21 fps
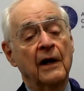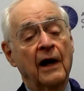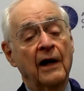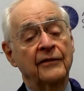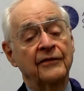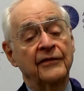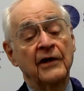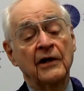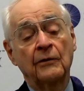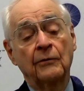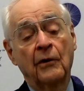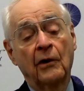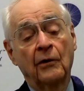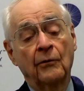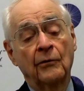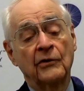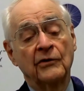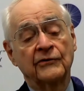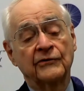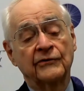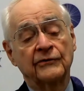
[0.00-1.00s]
I think what
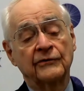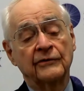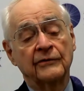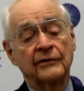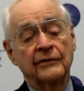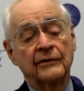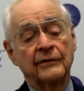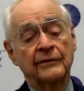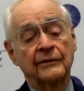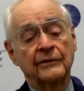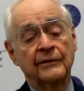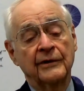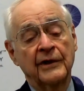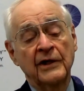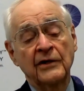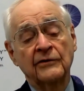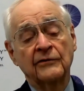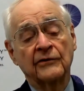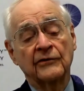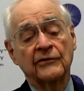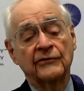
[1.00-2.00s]
was
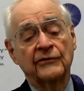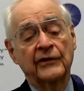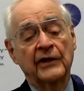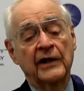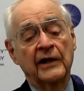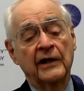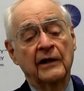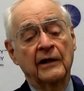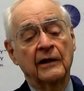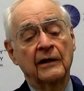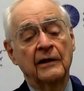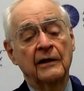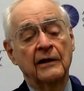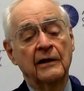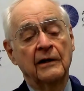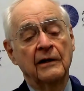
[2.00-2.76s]
interesting